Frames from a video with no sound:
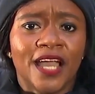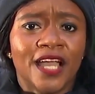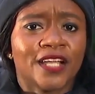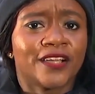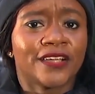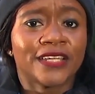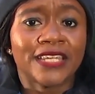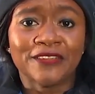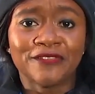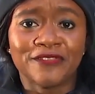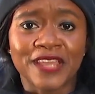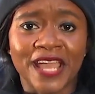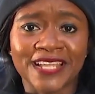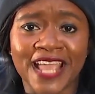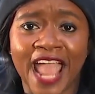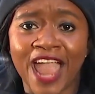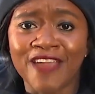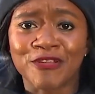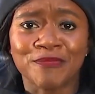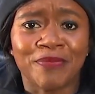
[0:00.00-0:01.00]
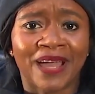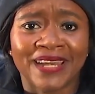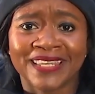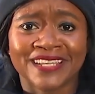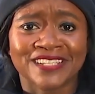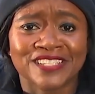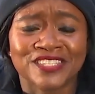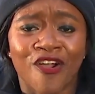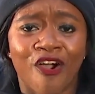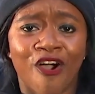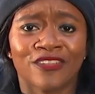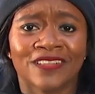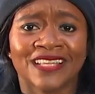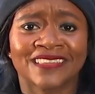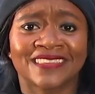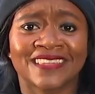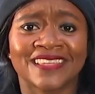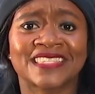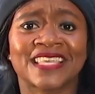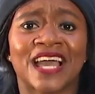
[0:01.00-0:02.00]
Good evening. Everybody is
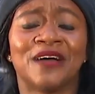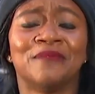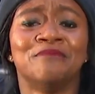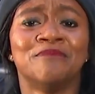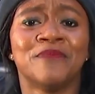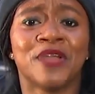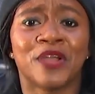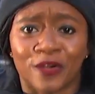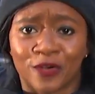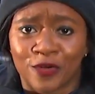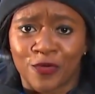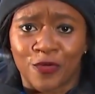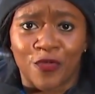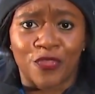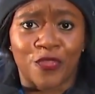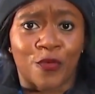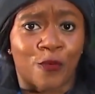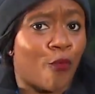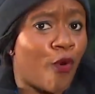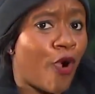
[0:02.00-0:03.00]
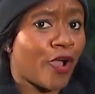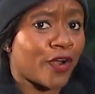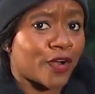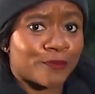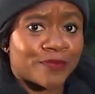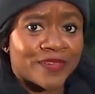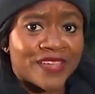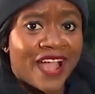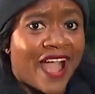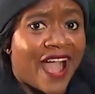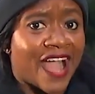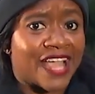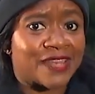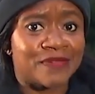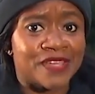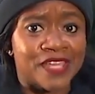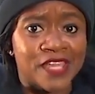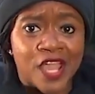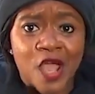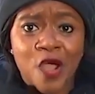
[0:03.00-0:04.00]
calling this a miracle. The water
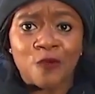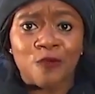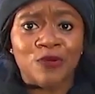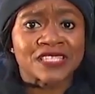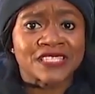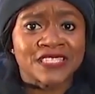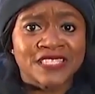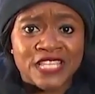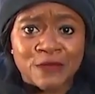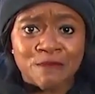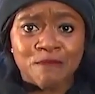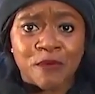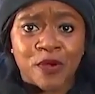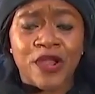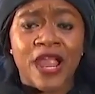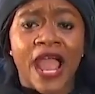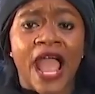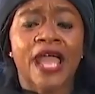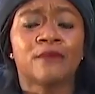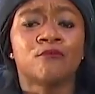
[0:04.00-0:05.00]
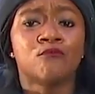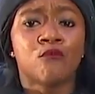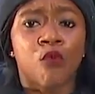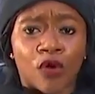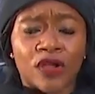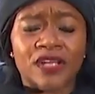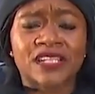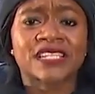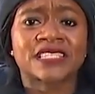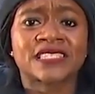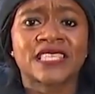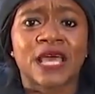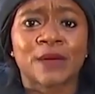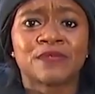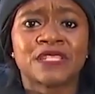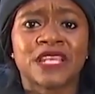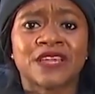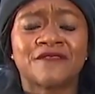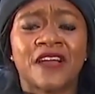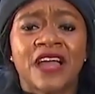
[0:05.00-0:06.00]
behind me was deeper and more
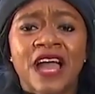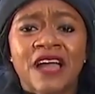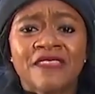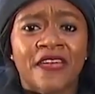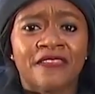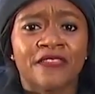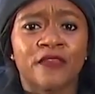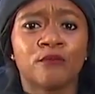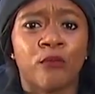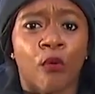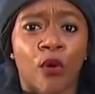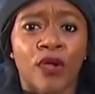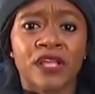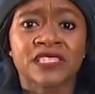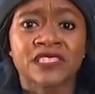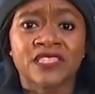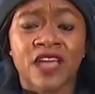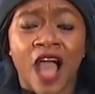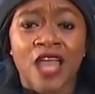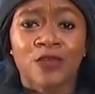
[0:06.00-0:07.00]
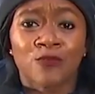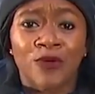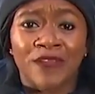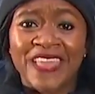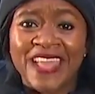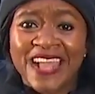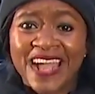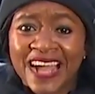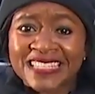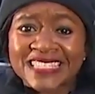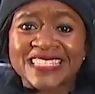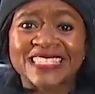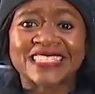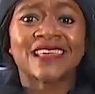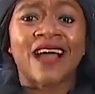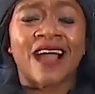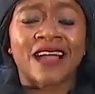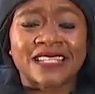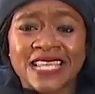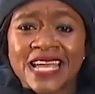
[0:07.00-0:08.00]
deceptive than the boys thought when they got
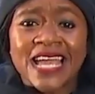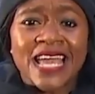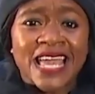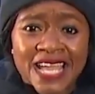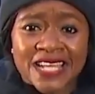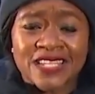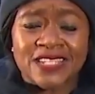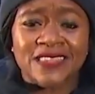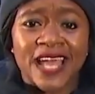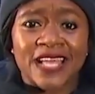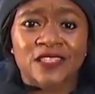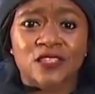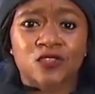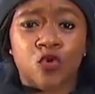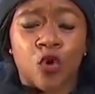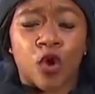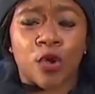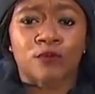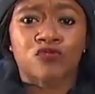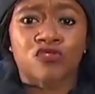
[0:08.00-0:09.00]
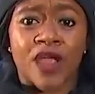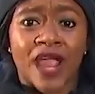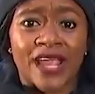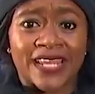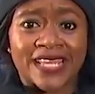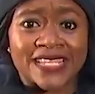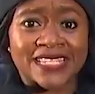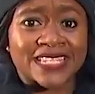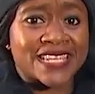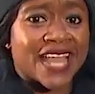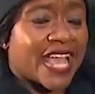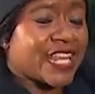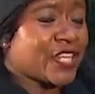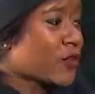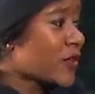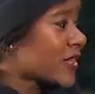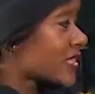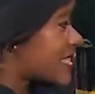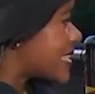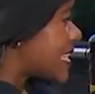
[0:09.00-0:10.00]
sucked into that storm drain. And tonight
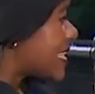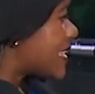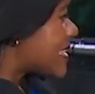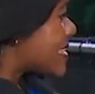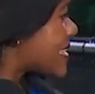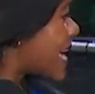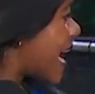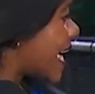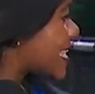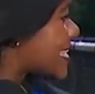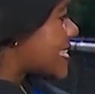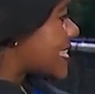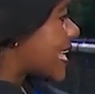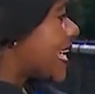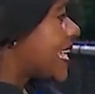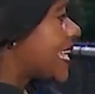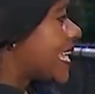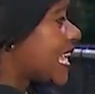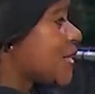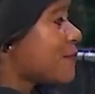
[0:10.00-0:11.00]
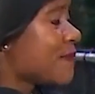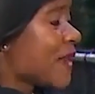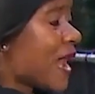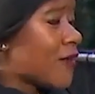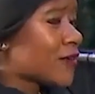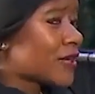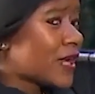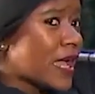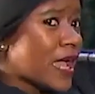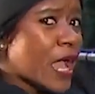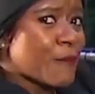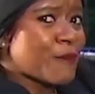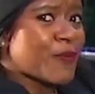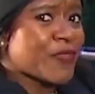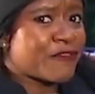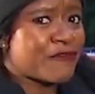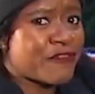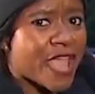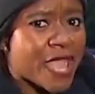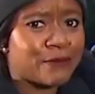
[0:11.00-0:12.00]
you can see the signs saying keep out, but
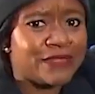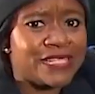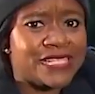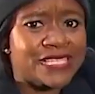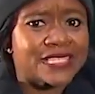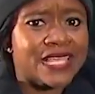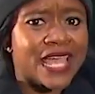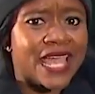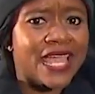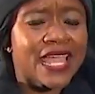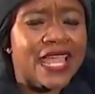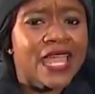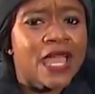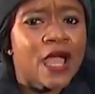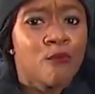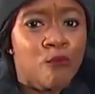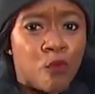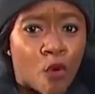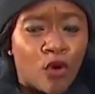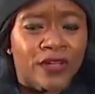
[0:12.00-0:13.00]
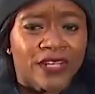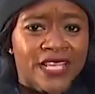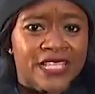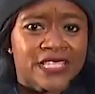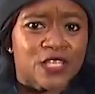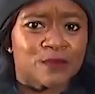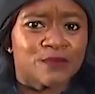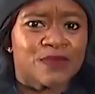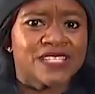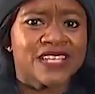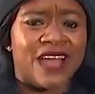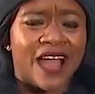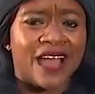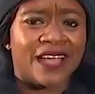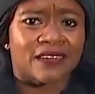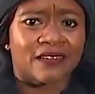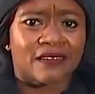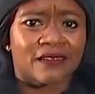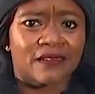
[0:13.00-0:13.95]
the families say more needs to be done.